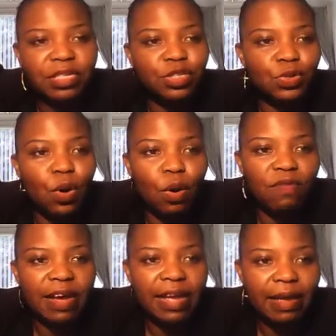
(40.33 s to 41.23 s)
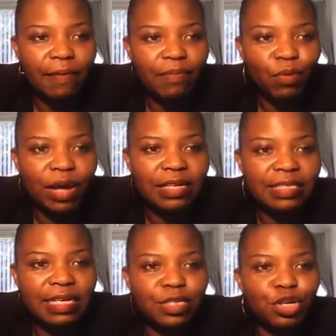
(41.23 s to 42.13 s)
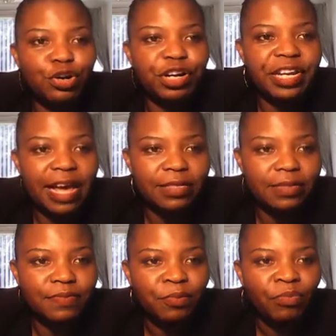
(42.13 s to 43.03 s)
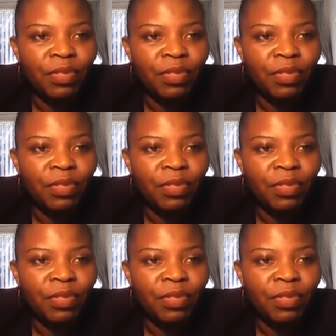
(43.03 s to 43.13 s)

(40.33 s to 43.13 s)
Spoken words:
is to go over here where it says create.